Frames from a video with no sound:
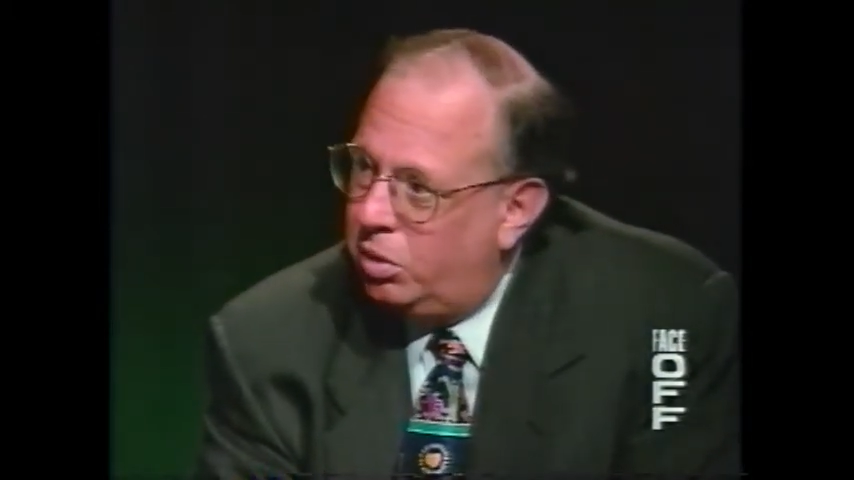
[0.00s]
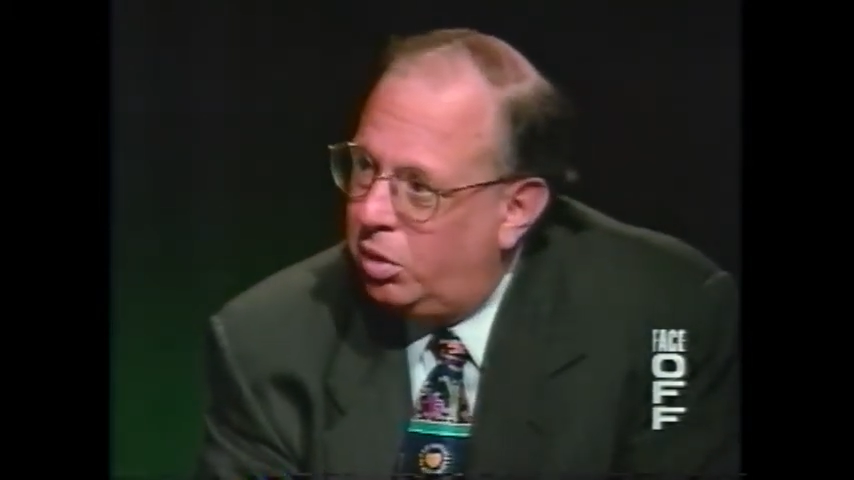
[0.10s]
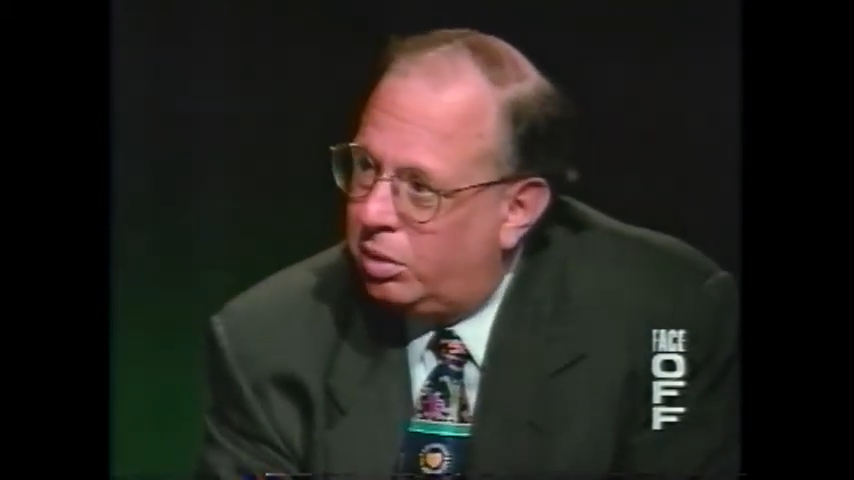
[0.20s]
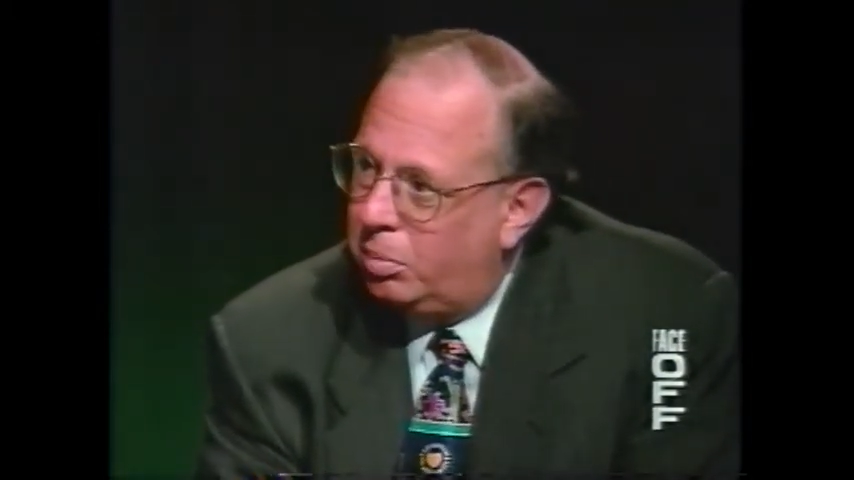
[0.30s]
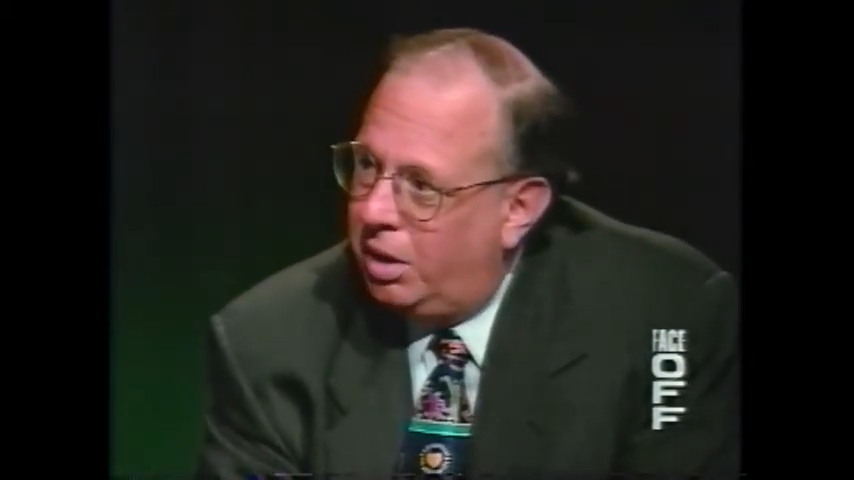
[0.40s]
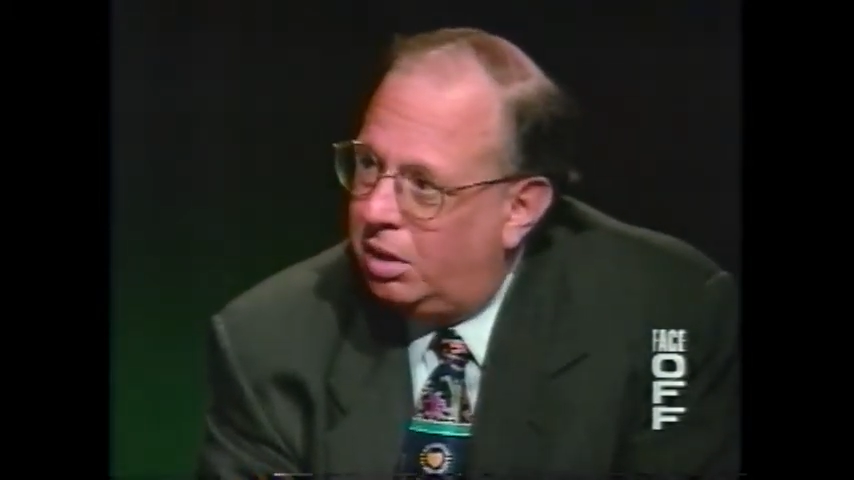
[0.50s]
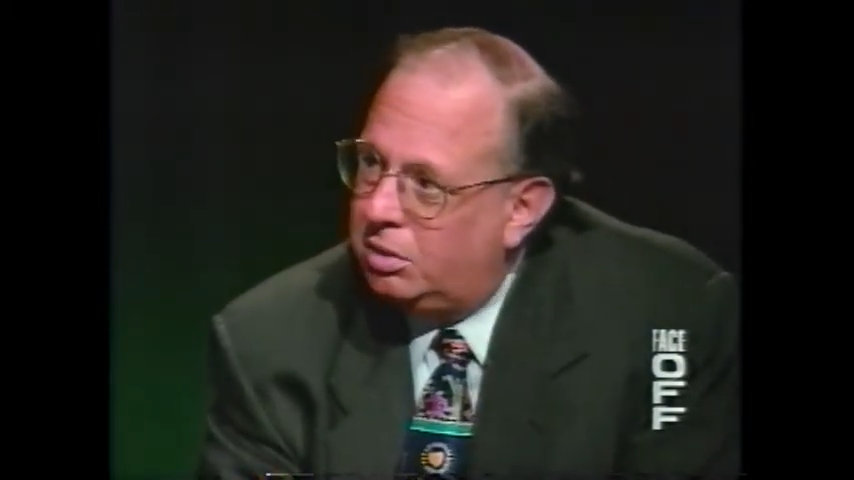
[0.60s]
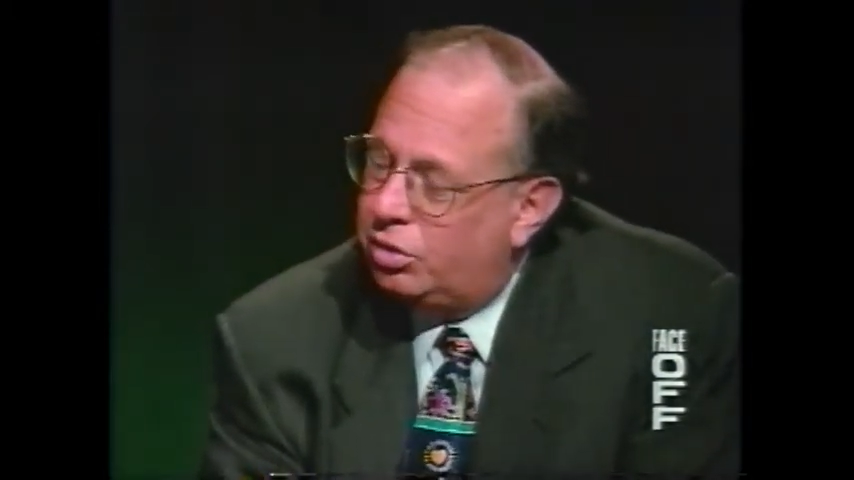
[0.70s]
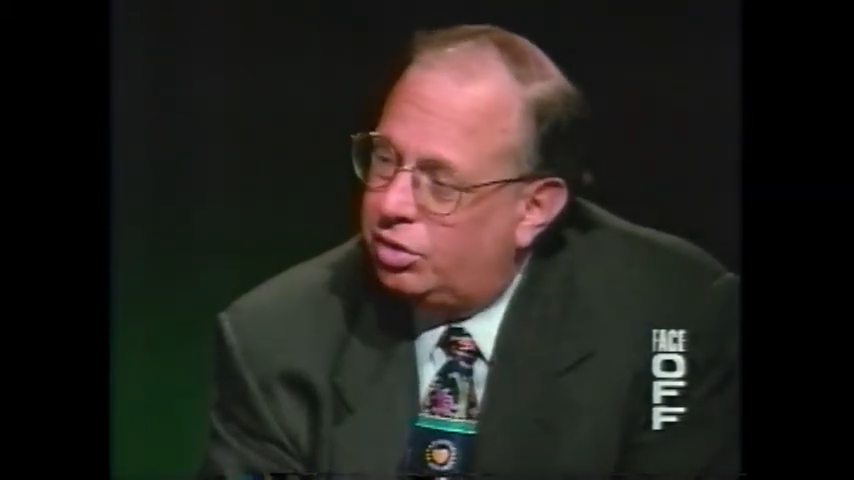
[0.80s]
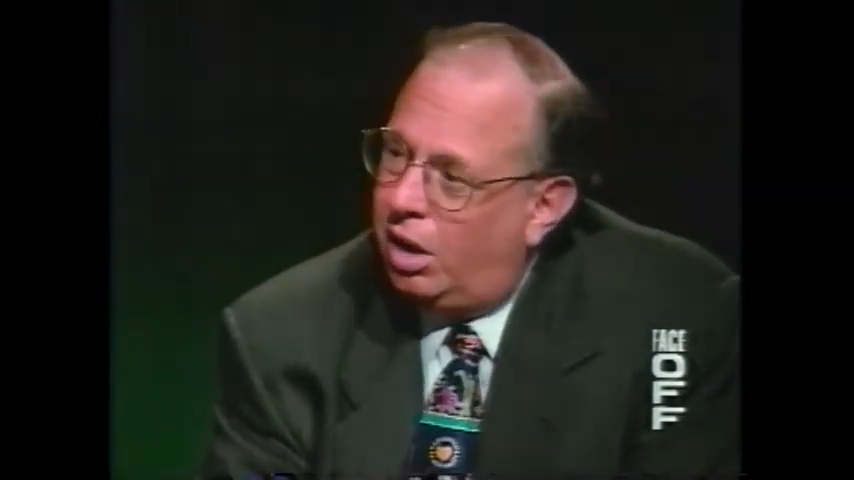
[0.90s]
and we ought to be
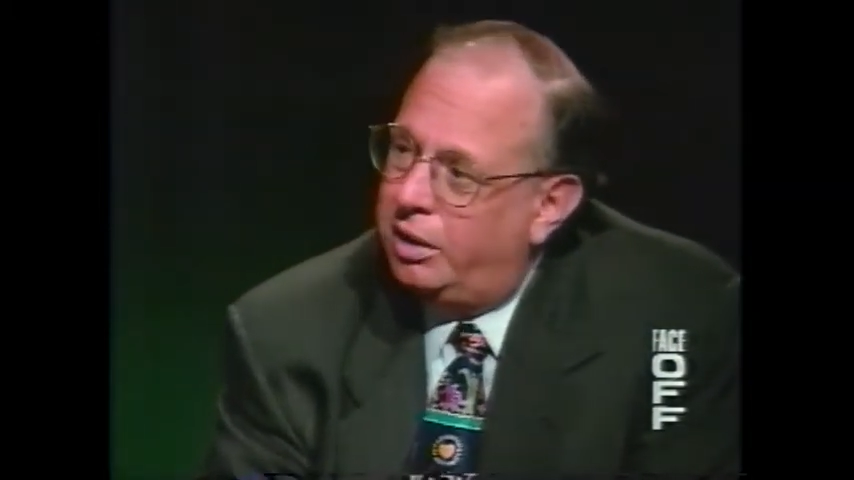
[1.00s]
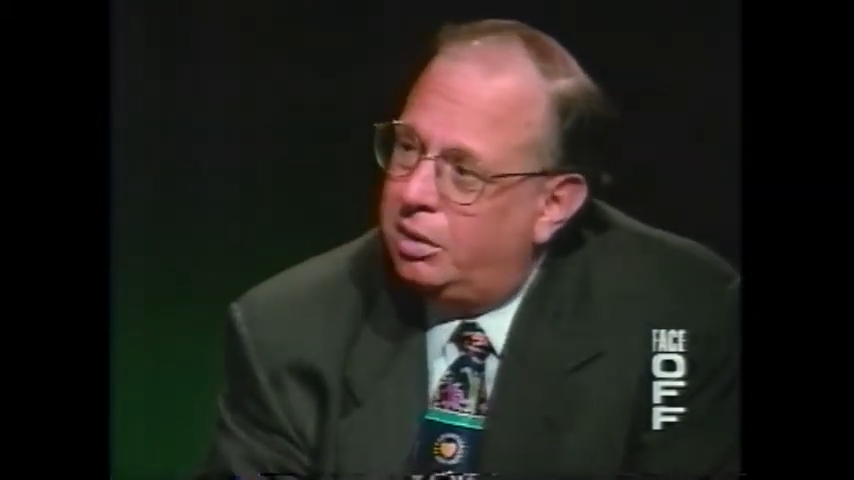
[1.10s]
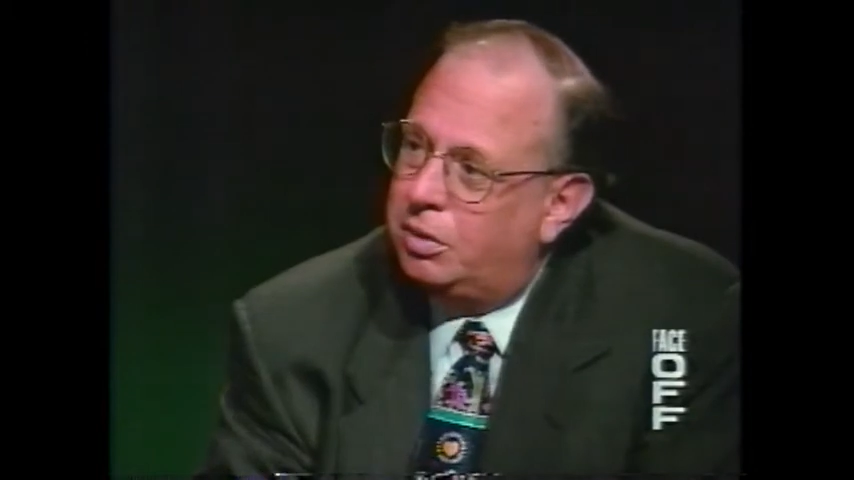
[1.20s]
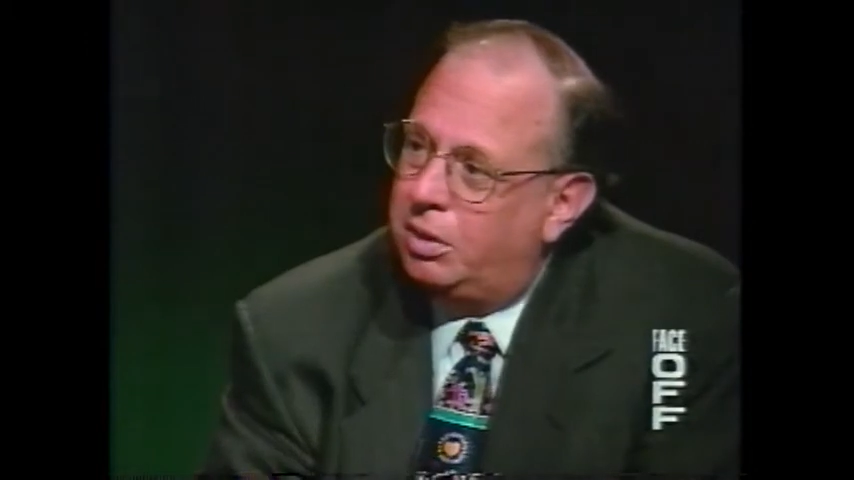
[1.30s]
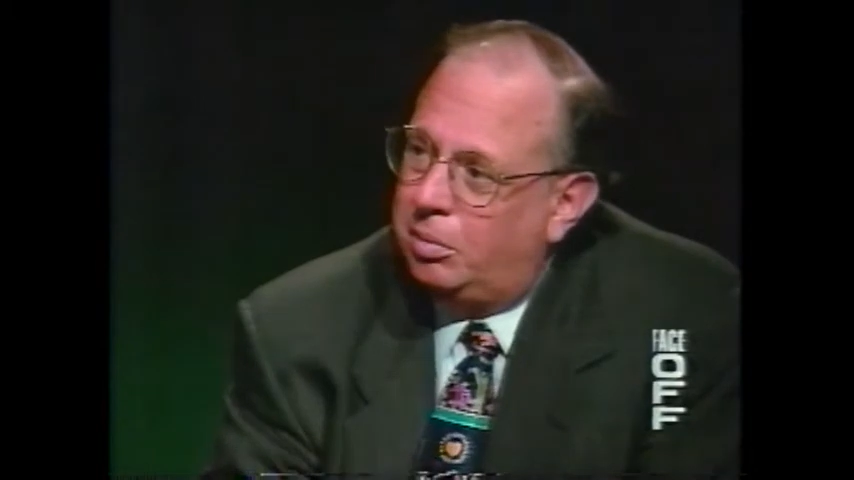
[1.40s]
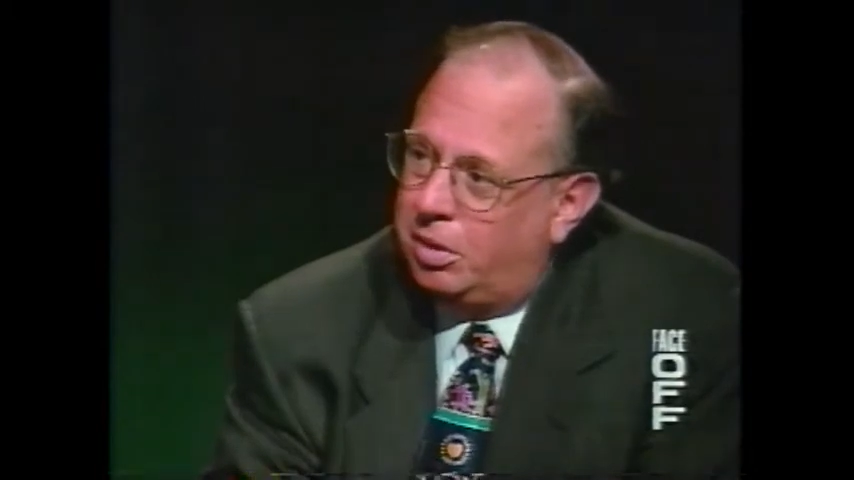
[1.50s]
on the side of the